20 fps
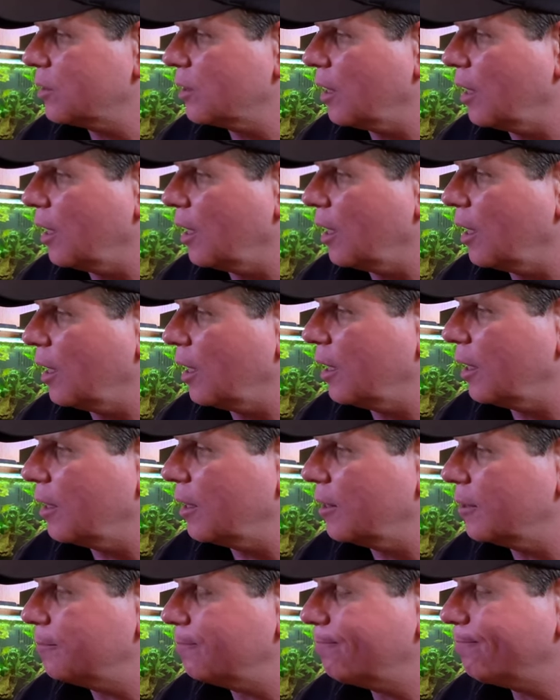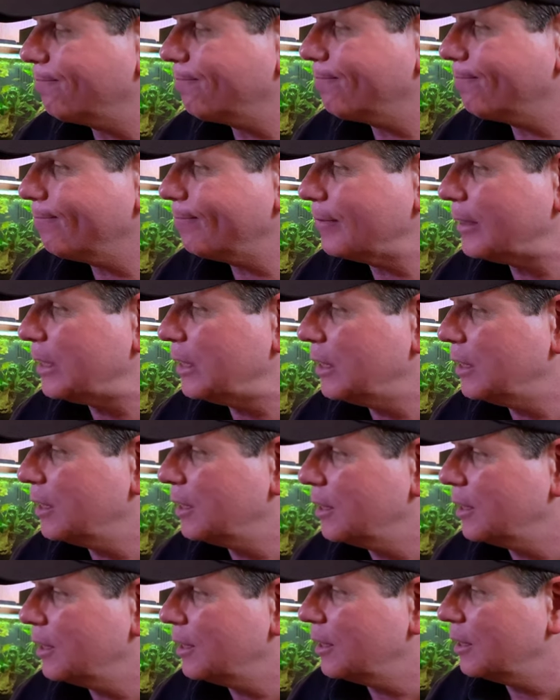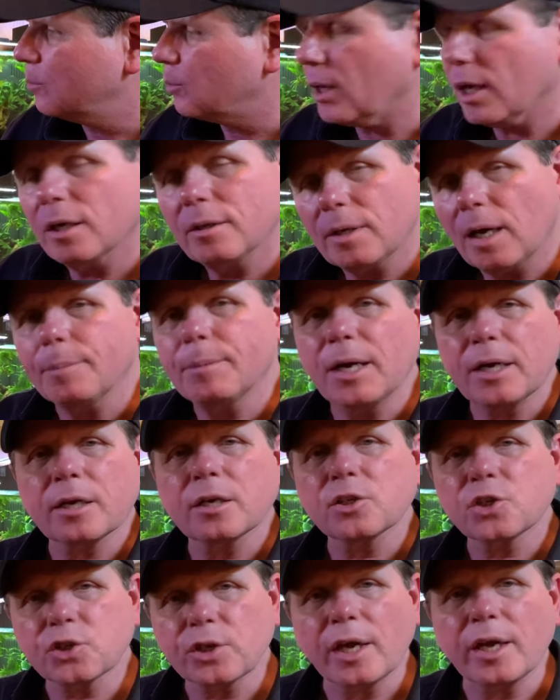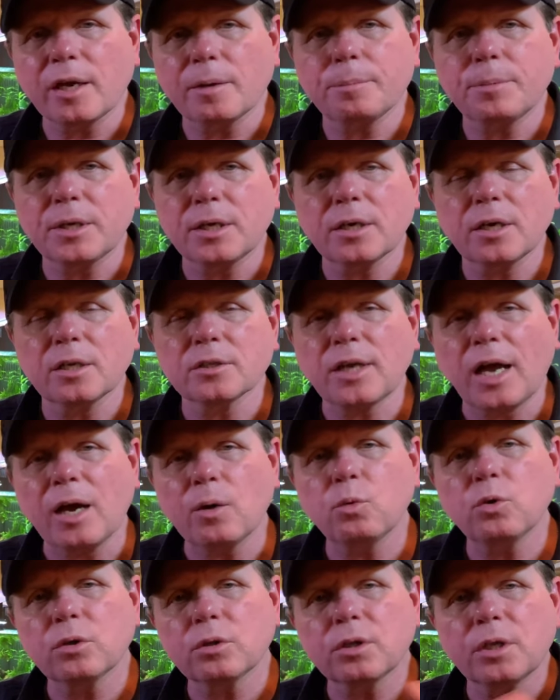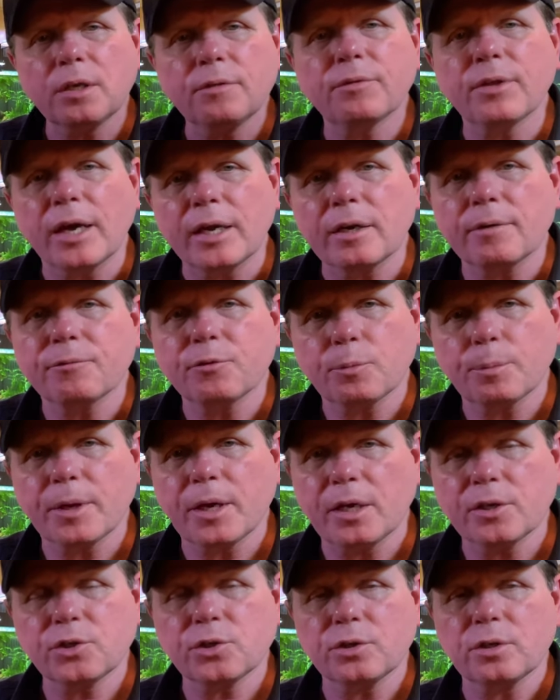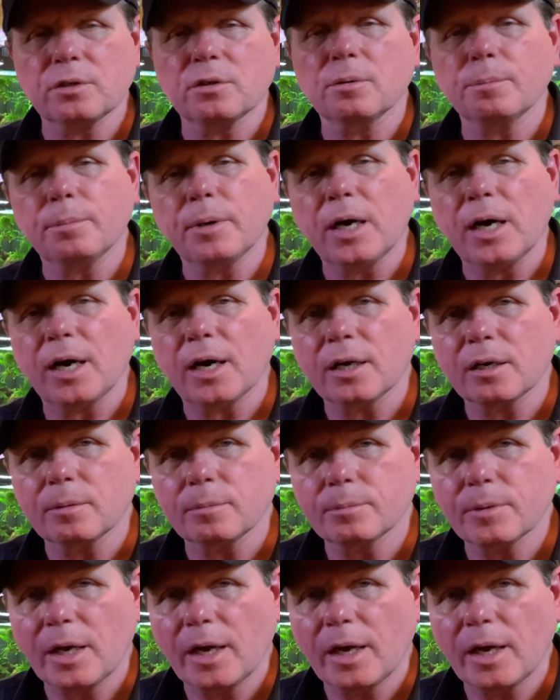I'm not going to say it because I will leave that information at the bottom